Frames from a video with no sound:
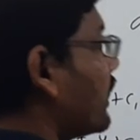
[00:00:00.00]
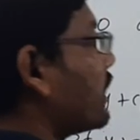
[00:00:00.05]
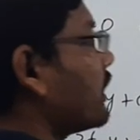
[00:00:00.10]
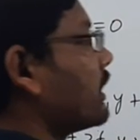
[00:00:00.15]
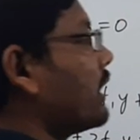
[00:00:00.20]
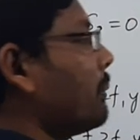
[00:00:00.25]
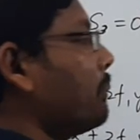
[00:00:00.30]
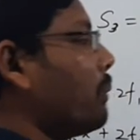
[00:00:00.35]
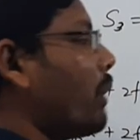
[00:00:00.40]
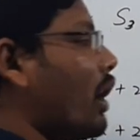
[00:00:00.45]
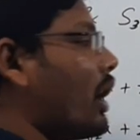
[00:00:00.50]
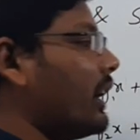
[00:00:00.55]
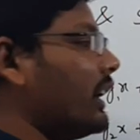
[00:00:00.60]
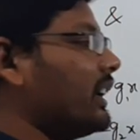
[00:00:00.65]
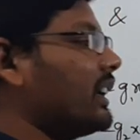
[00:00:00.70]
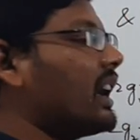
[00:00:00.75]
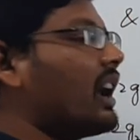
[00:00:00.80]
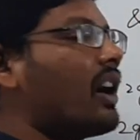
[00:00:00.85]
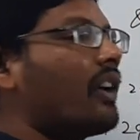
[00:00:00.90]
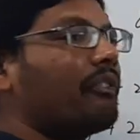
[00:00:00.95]
The
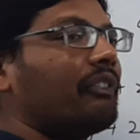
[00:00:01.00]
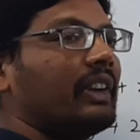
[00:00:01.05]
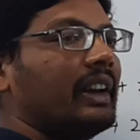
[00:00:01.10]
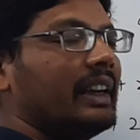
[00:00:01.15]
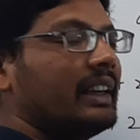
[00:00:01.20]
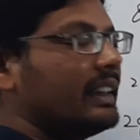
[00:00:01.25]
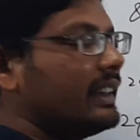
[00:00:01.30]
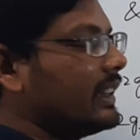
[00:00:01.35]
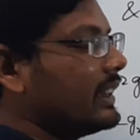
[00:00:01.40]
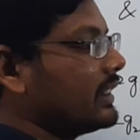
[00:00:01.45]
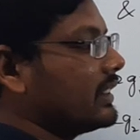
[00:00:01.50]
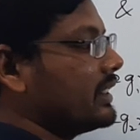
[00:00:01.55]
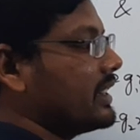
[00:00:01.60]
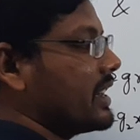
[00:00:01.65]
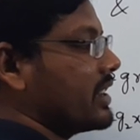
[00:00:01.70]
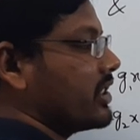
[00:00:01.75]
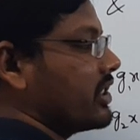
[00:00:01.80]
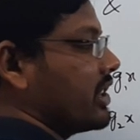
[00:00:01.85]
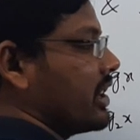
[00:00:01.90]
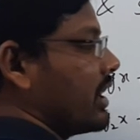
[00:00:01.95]
point of
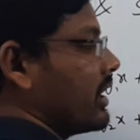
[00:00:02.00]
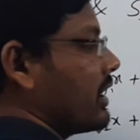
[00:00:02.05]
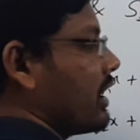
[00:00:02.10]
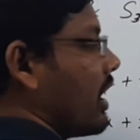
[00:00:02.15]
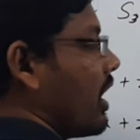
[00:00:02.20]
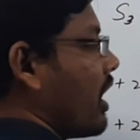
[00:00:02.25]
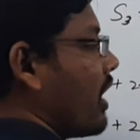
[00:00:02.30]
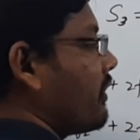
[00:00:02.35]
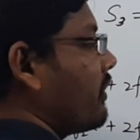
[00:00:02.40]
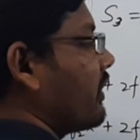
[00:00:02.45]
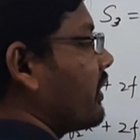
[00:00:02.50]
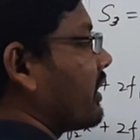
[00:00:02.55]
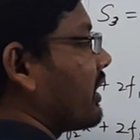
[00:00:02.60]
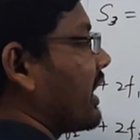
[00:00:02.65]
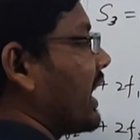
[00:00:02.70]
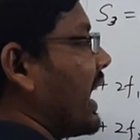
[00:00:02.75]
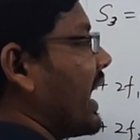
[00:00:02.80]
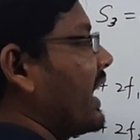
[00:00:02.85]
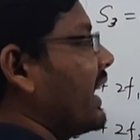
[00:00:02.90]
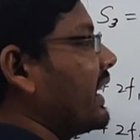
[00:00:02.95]
intersection of
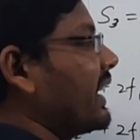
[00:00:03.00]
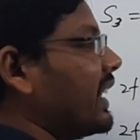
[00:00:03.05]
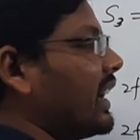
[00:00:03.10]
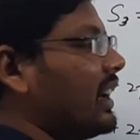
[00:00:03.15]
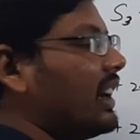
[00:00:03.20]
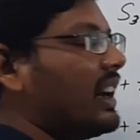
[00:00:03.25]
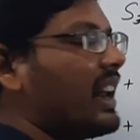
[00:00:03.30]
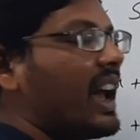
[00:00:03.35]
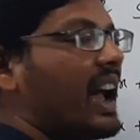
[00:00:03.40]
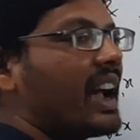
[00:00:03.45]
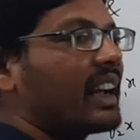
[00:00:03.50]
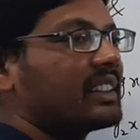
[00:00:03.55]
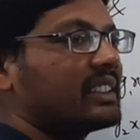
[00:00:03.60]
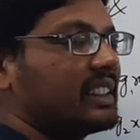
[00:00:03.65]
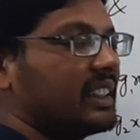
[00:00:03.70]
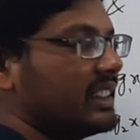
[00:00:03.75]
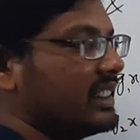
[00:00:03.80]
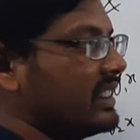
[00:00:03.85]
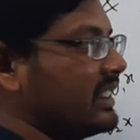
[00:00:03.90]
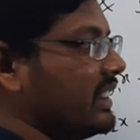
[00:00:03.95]
radical
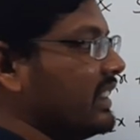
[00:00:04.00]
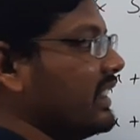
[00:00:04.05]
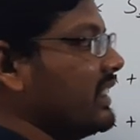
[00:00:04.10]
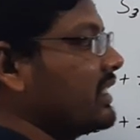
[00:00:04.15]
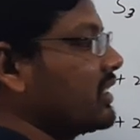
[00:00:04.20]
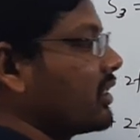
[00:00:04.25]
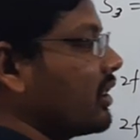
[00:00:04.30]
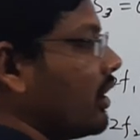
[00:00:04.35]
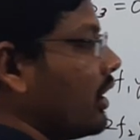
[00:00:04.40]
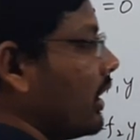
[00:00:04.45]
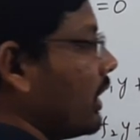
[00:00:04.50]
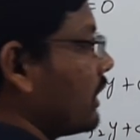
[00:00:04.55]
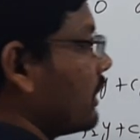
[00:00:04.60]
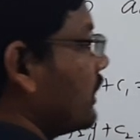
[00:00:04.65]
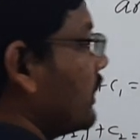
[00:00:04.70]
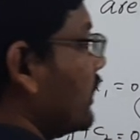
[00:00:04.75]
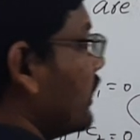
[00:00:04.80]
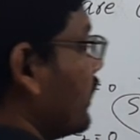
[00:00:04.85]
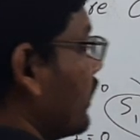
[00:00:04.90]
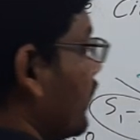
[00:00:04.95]
axis is
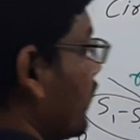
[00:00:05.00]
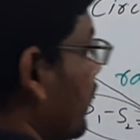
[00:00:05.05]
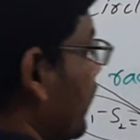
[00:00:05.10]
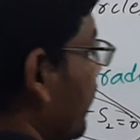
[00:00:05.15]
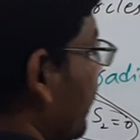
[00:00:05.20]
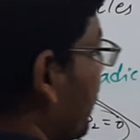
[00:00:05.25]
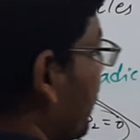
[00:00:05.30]
called